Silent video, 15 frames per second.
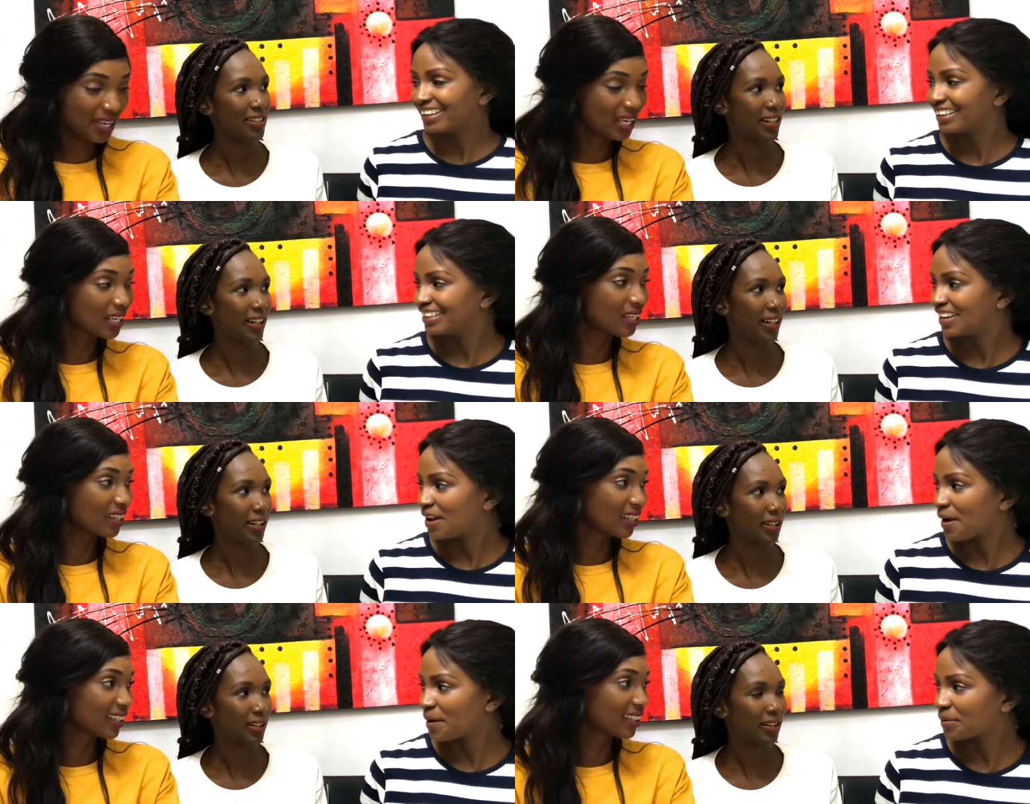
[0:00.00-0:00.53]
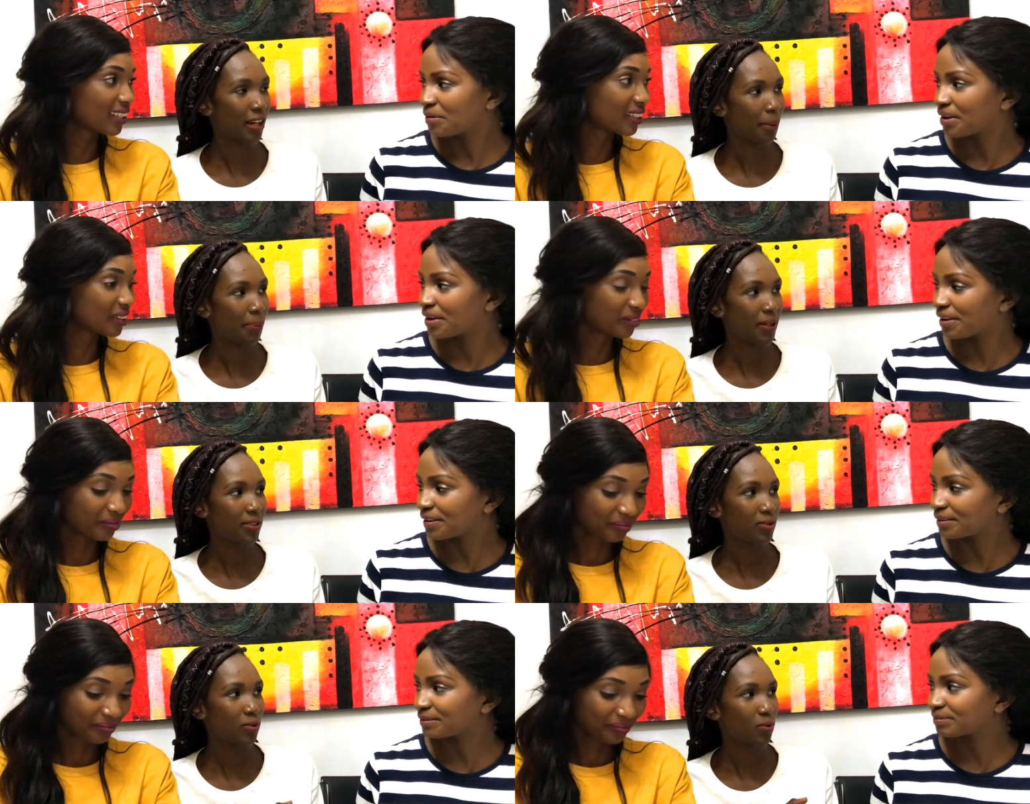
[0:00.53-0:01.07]
Speaker 1: is like a yeah.
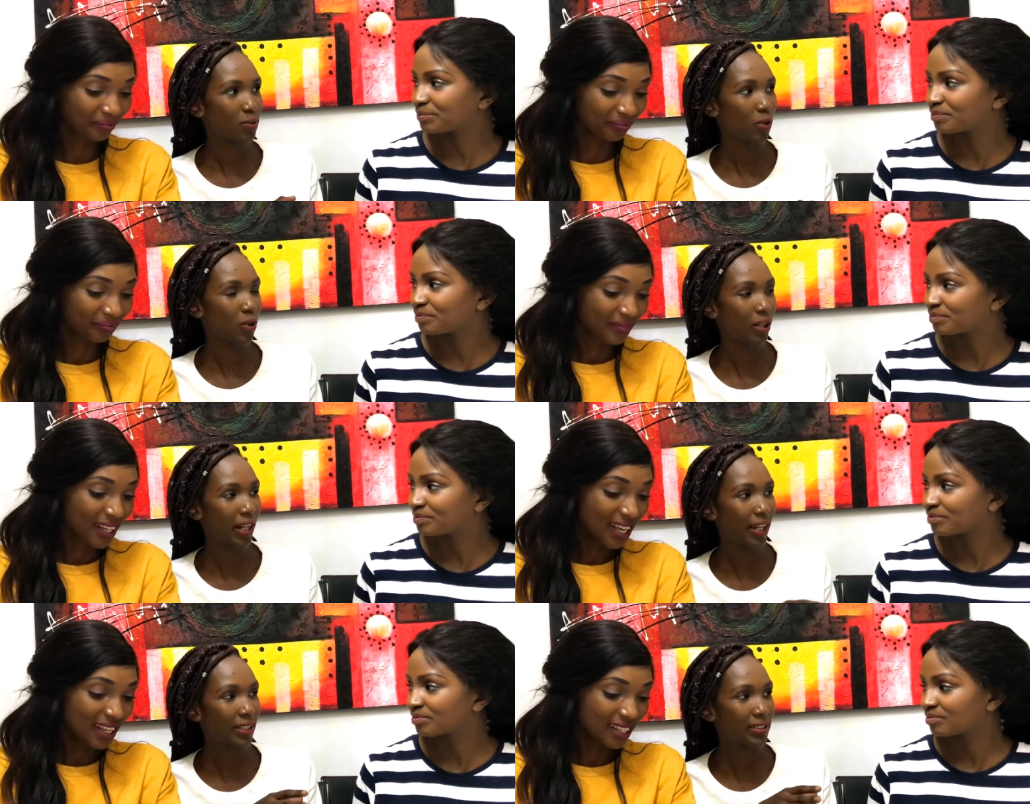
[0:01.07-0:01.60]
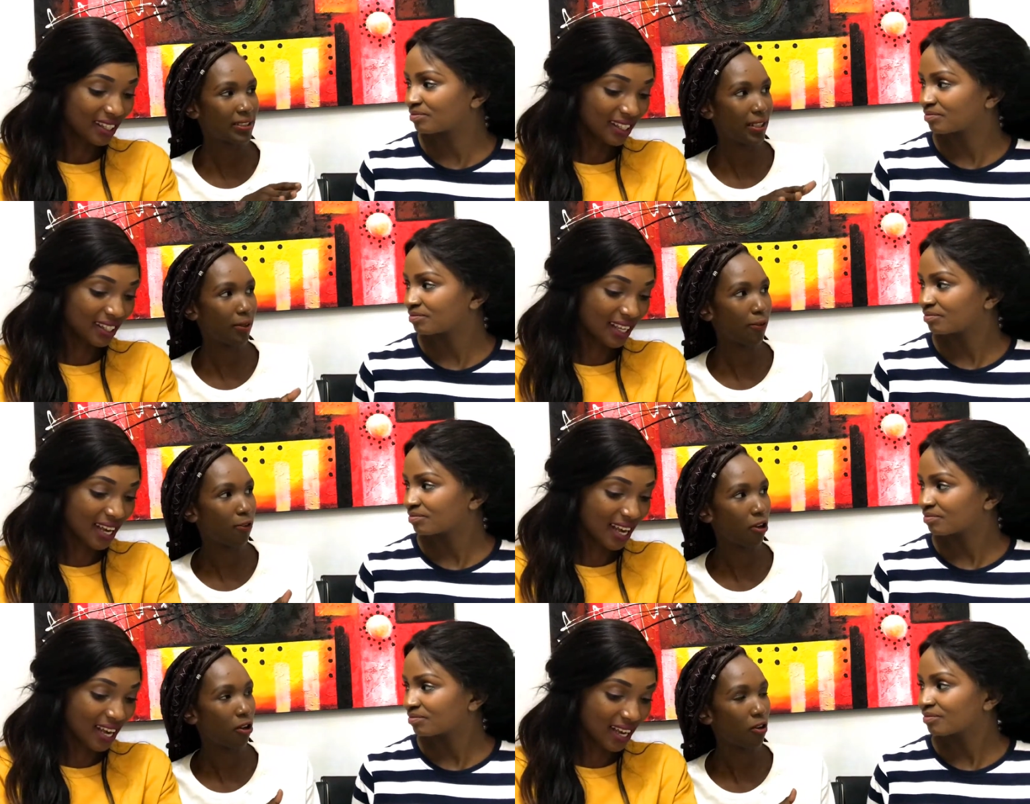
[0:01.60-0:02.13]
person or like still
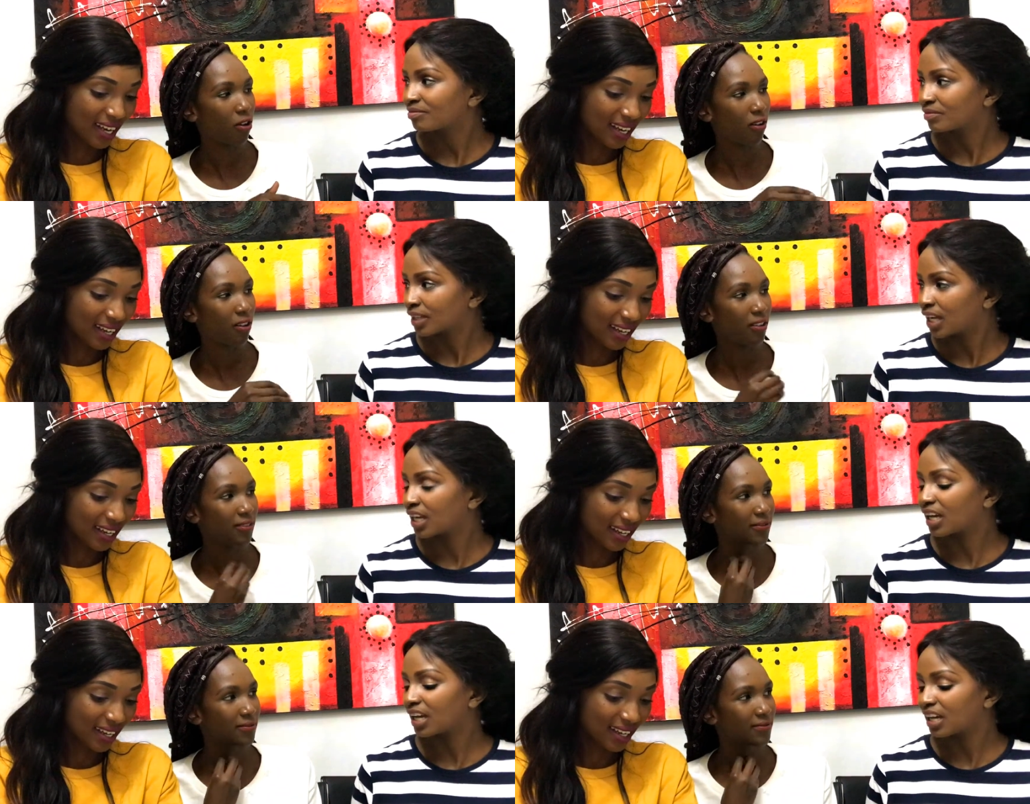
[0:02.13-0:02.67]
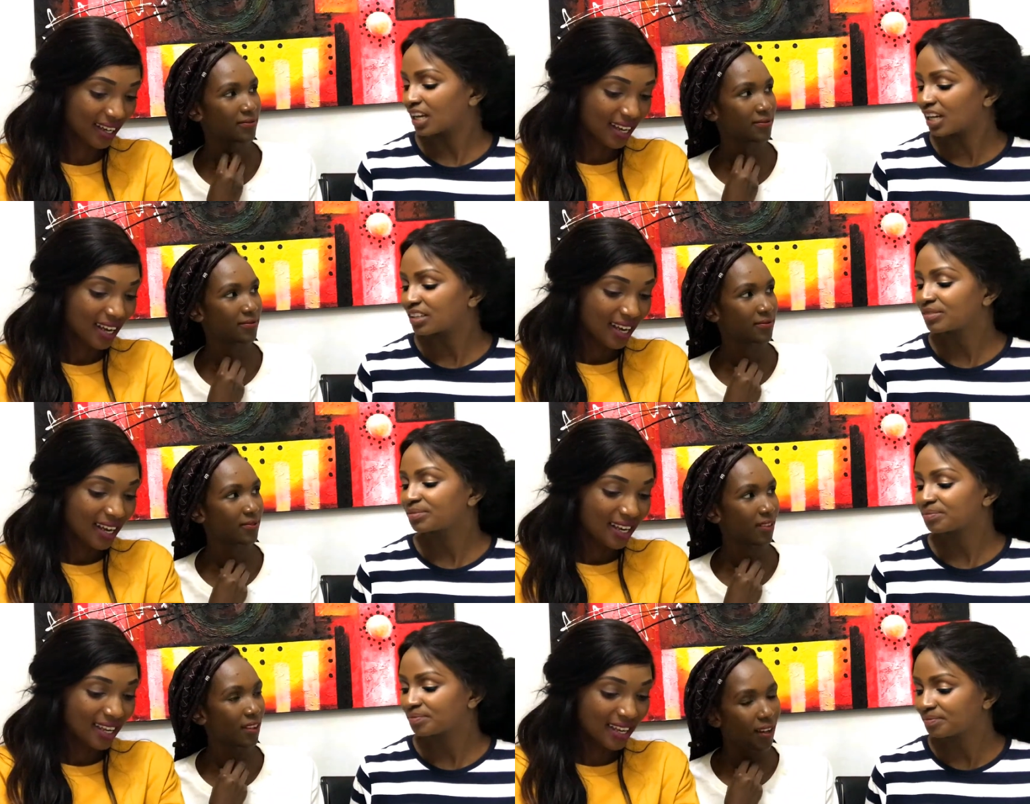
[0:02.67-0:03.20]
yeah. around. Yeah.
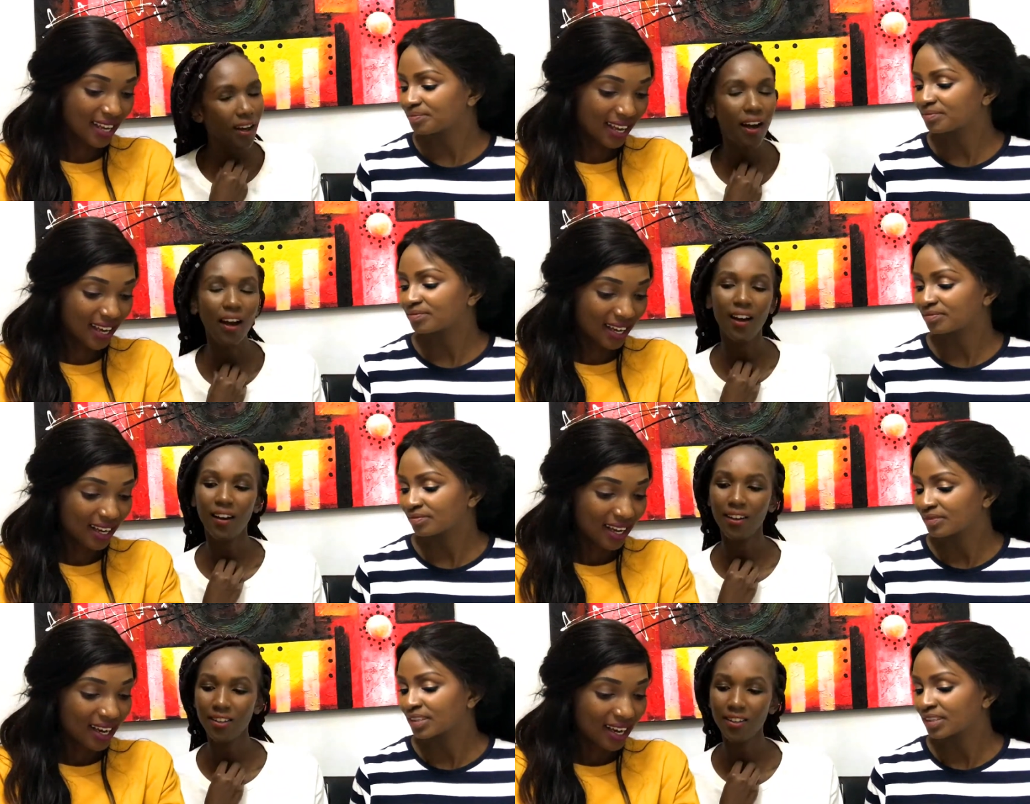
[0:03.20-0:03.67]
Yeah.